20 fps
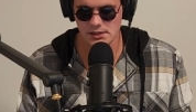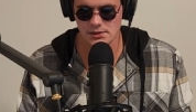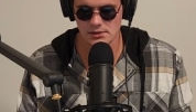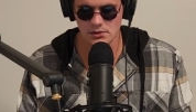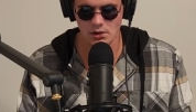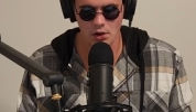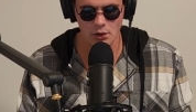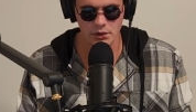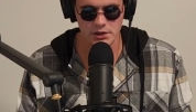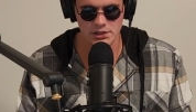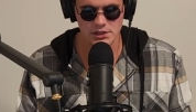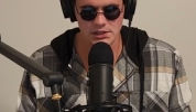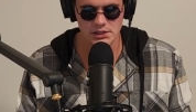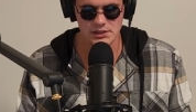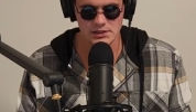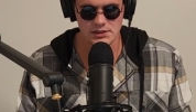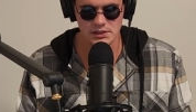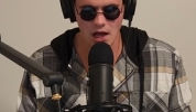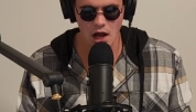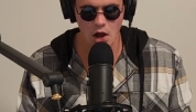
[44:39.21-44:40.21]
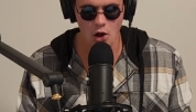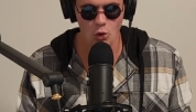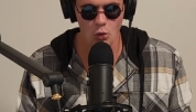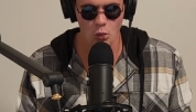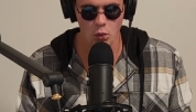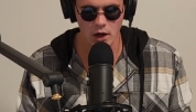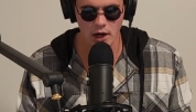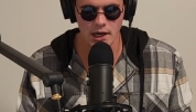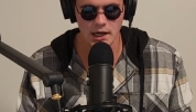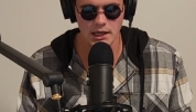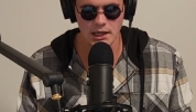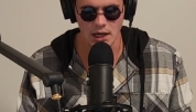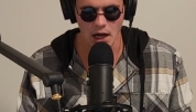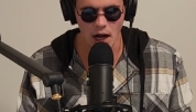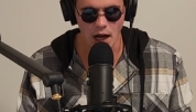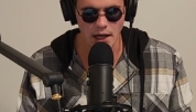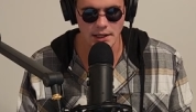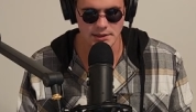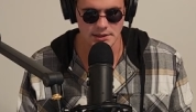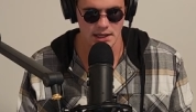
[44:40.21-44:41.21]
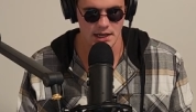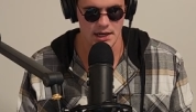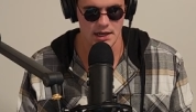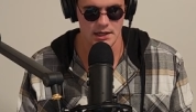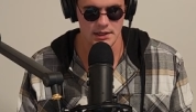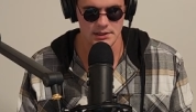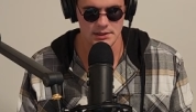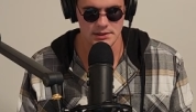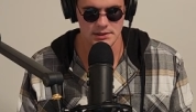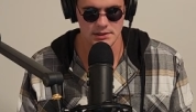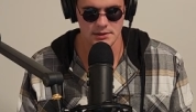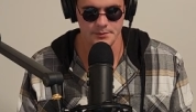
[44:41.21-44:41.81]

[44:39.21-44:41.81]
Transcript: long as she's not wearing contacts.